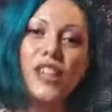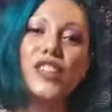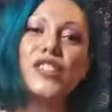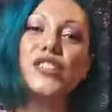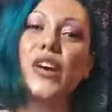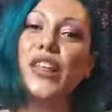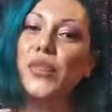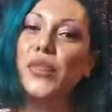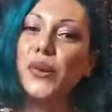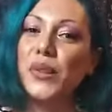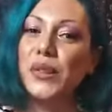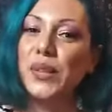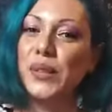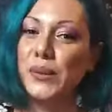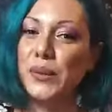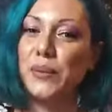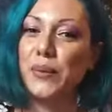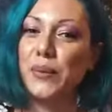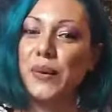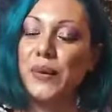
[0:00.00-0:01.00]
So I thought this
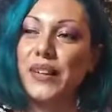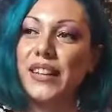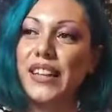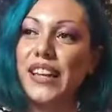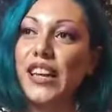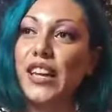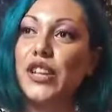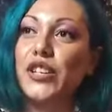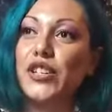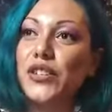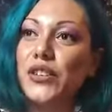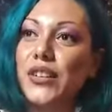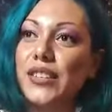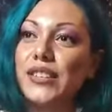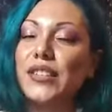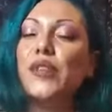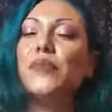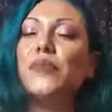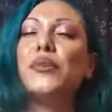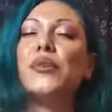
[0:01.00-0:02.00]
would be really
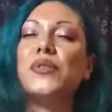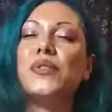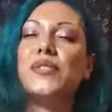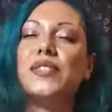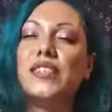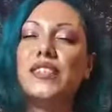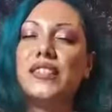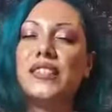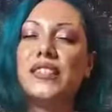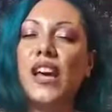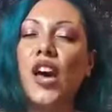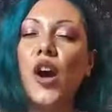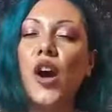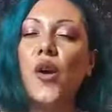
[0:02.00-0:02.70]
interesting because it's